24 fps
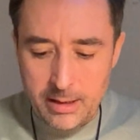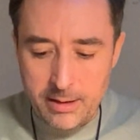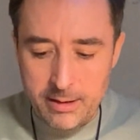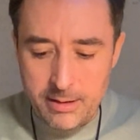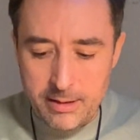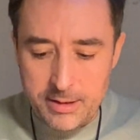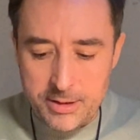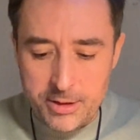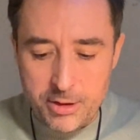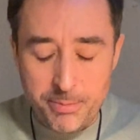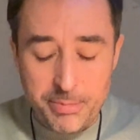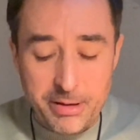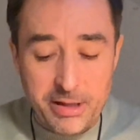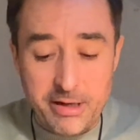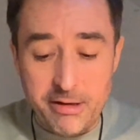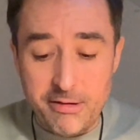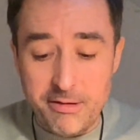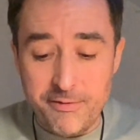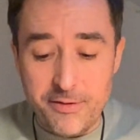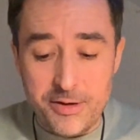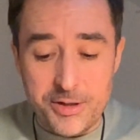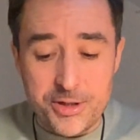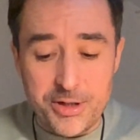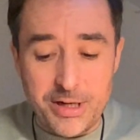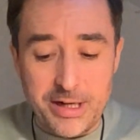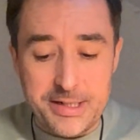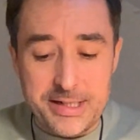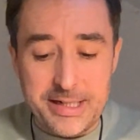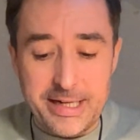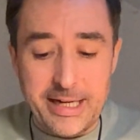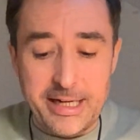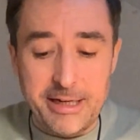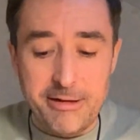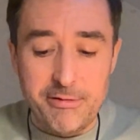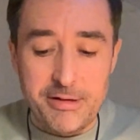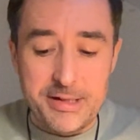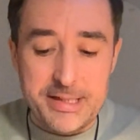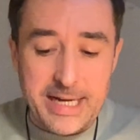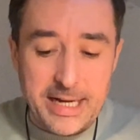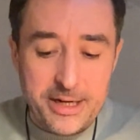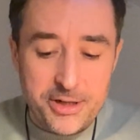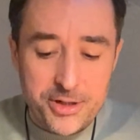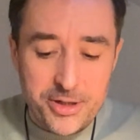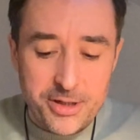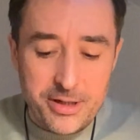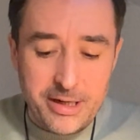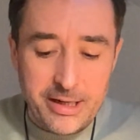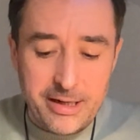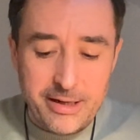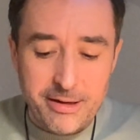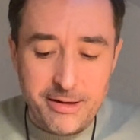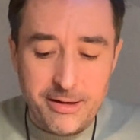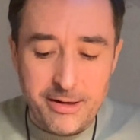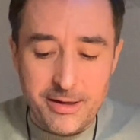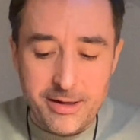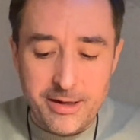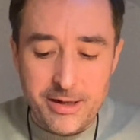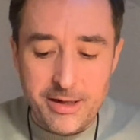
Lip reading: This could be the universe trying to get your attention here.